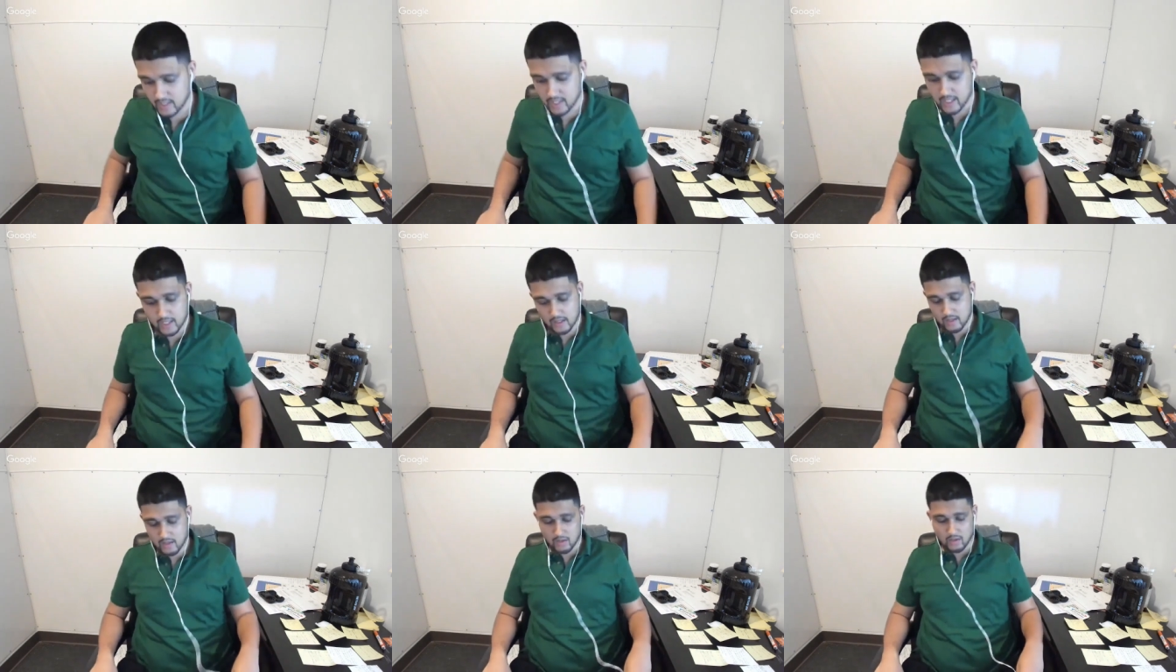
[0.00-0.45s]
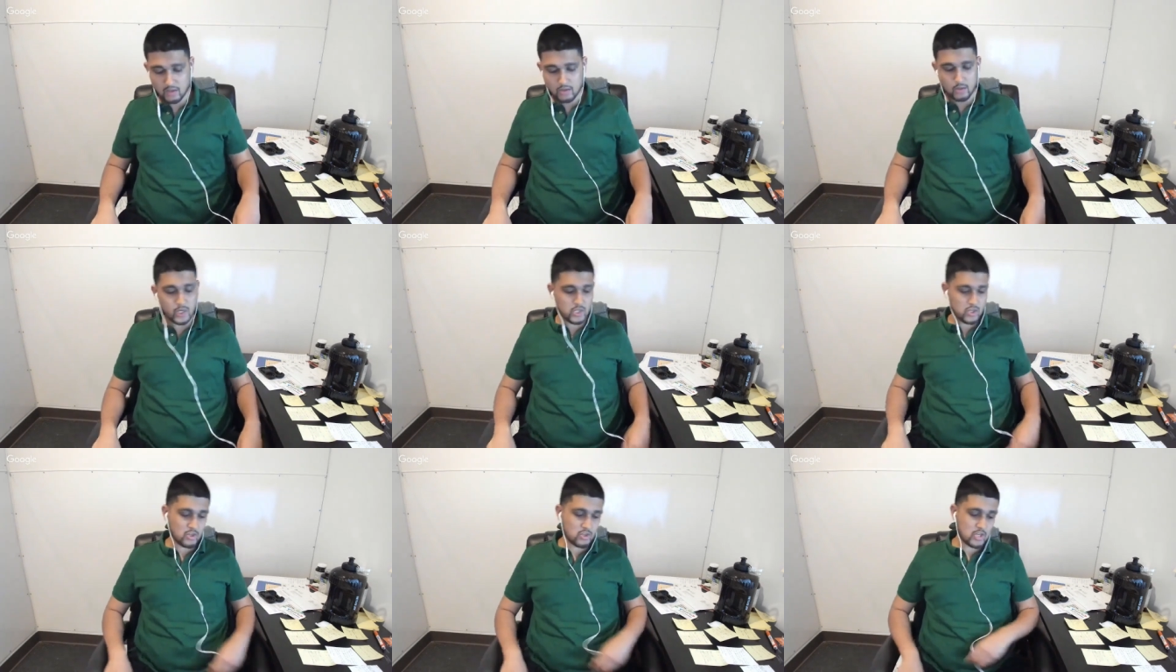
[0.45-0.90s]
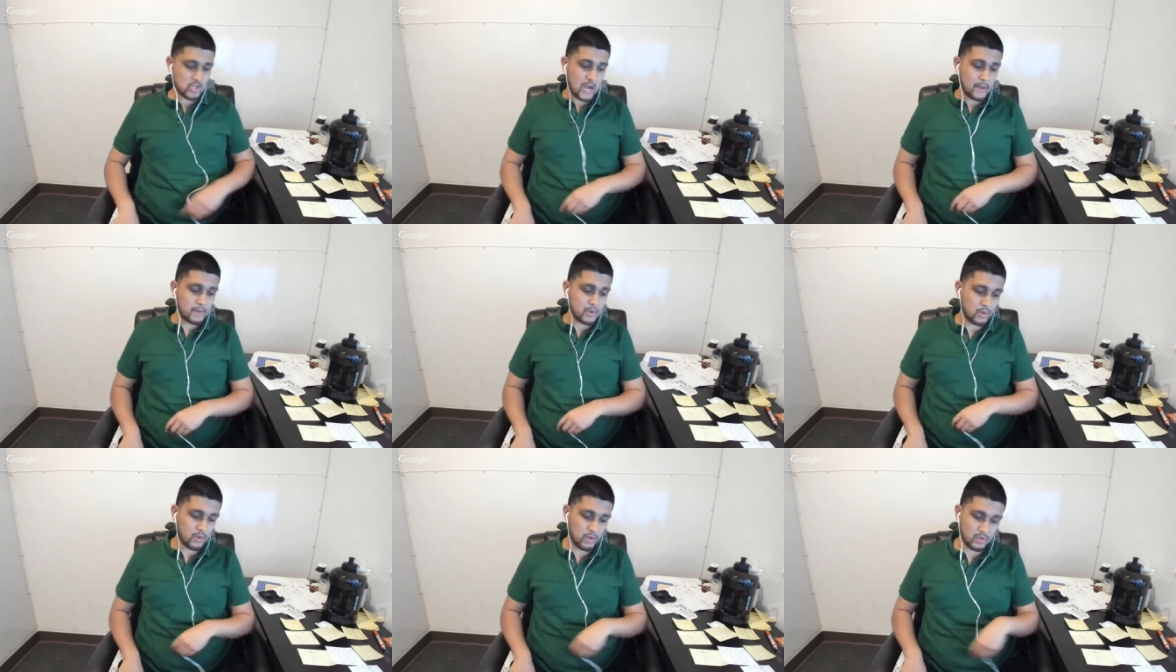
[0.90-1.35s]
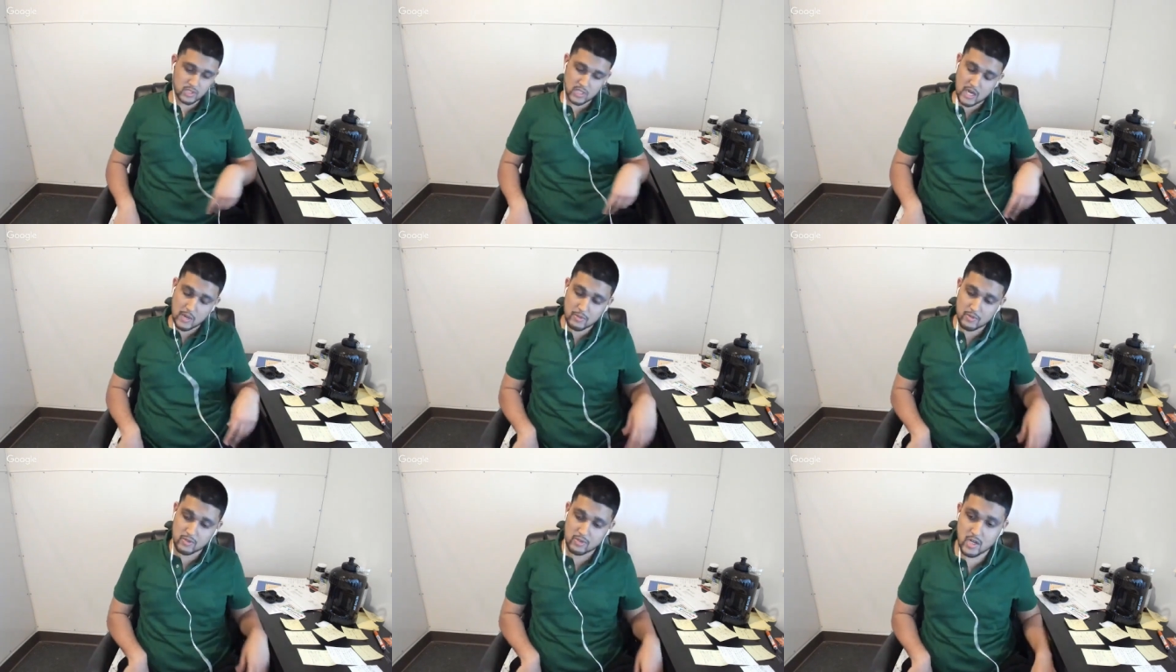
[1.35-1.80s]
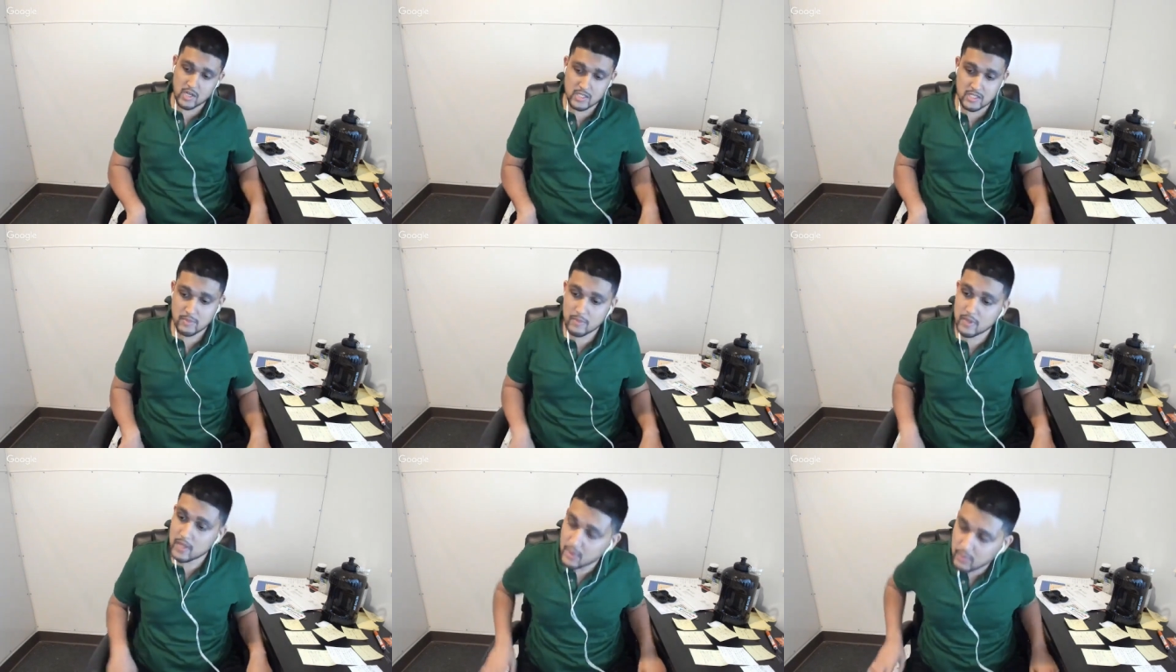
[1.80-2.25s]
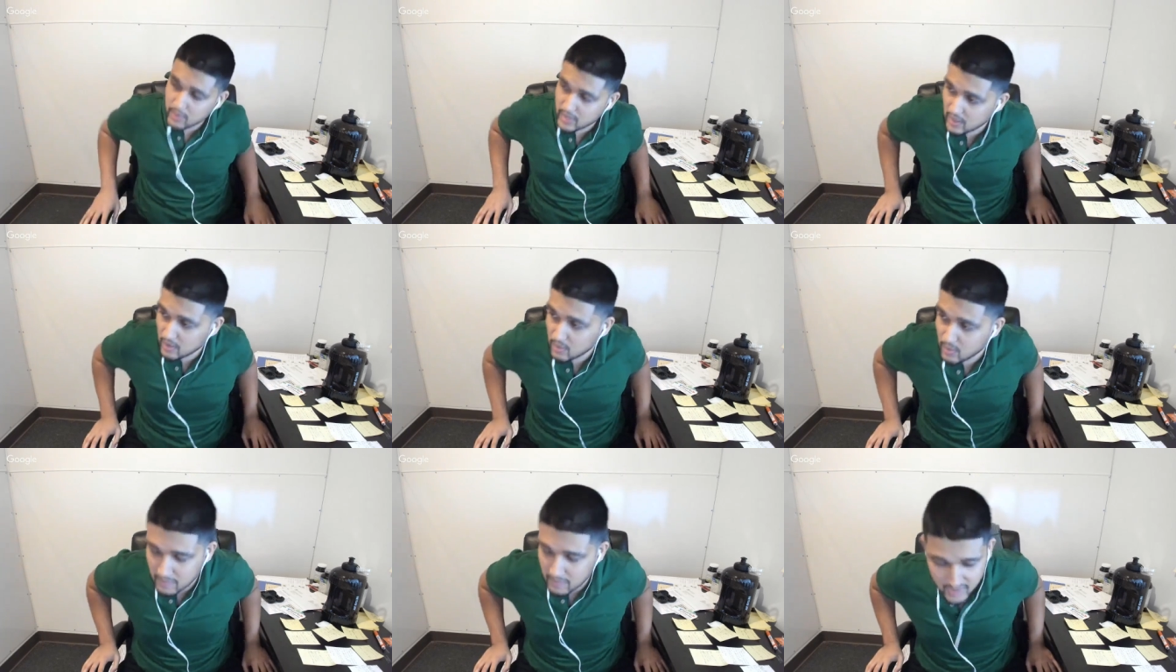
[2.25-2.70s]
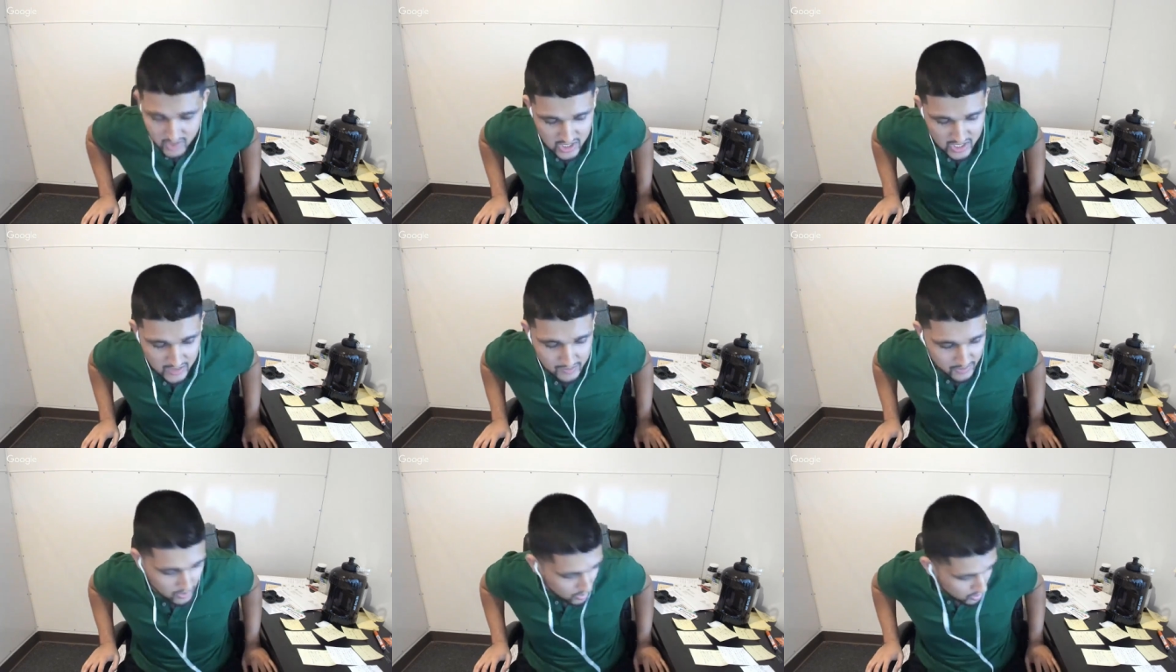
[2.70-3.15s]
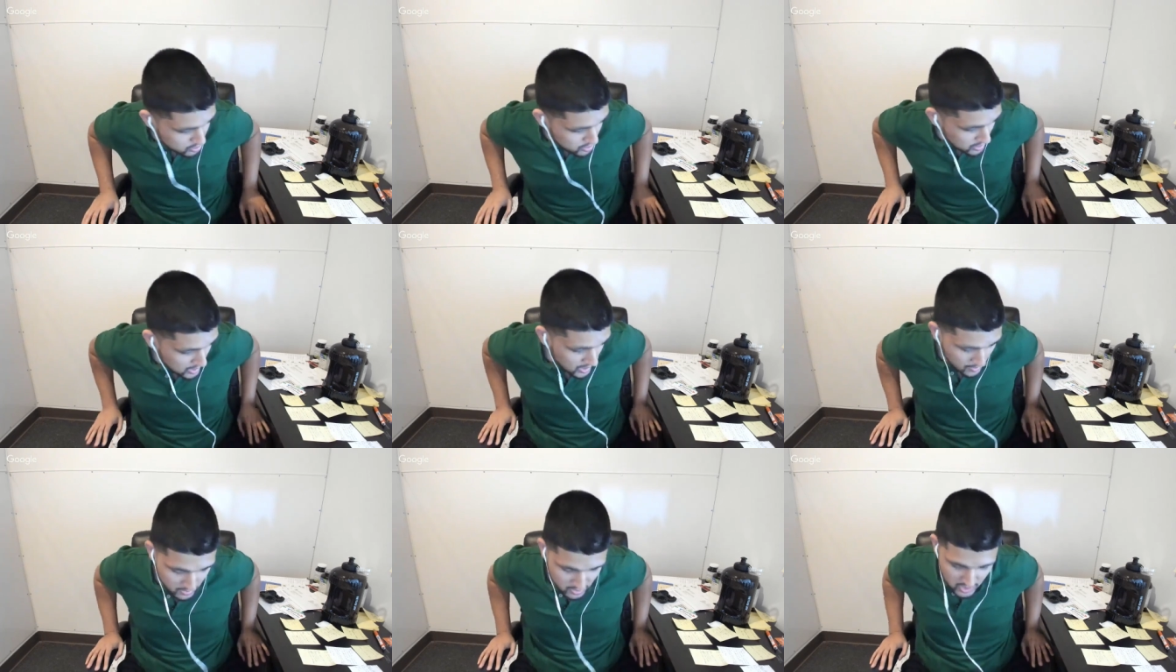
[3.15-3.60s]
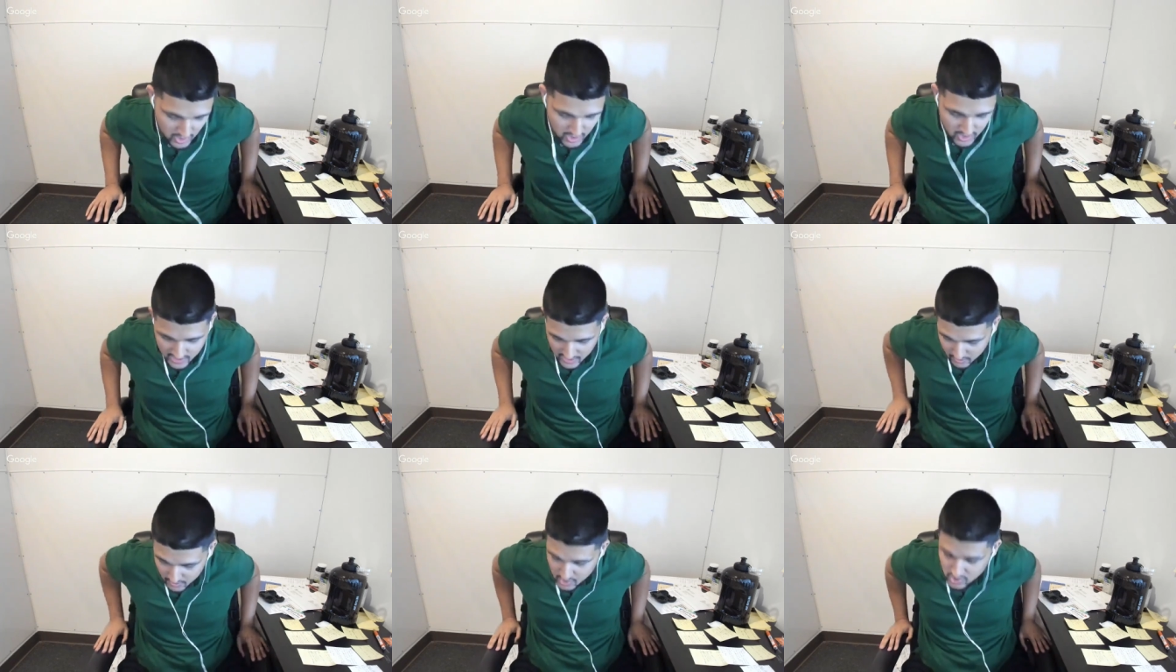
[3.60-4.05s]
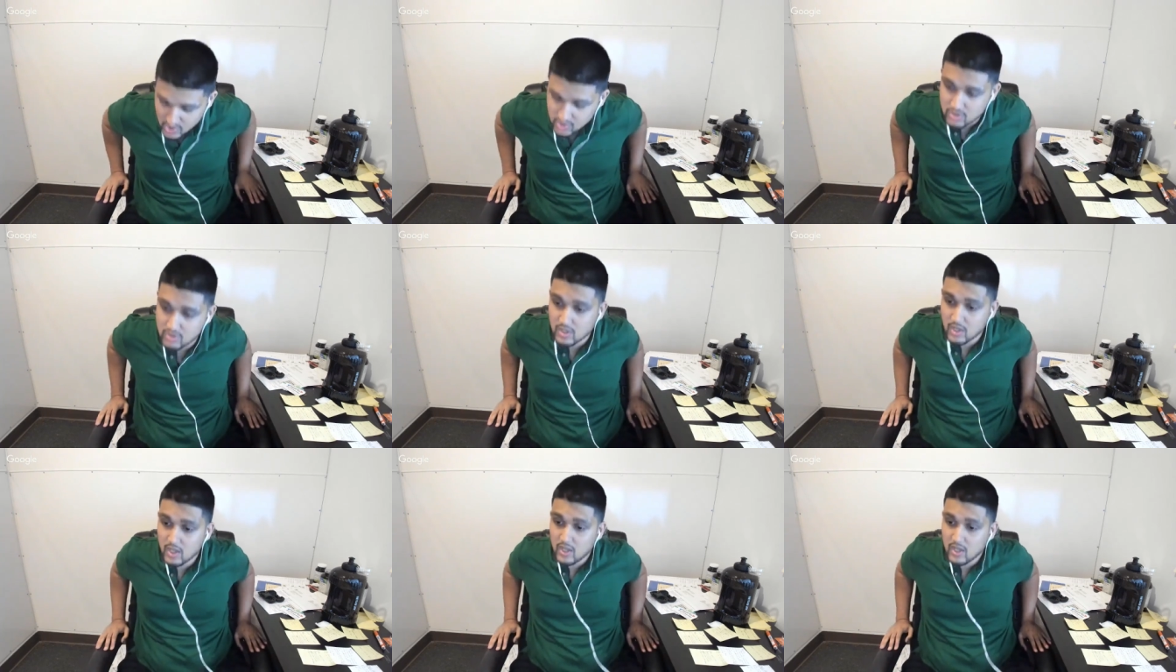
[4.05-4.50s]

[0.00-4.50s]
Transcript: like, you know, quit your job, do wholesale arbitrage. I mean, I wouldn't quit my job and do wholesale arbitrage. I would just,